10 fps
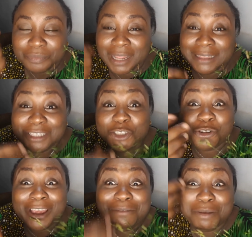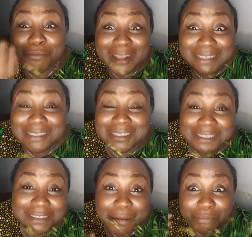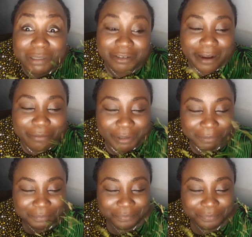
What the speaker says: at least trying the medicine that I'm prescribing